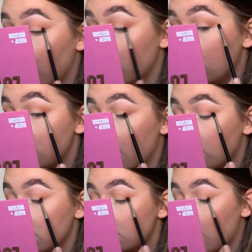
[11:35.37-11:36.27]
colour down
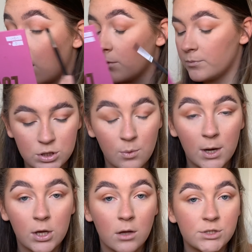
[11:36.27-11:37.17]
as well. So when I
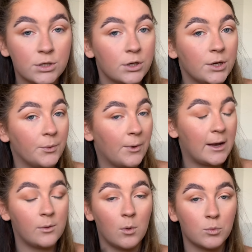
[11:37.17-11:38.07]
go to uni, will
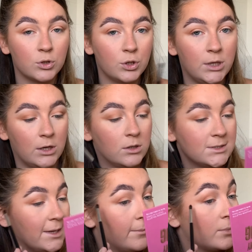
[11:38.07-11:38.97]
anyone want uni content?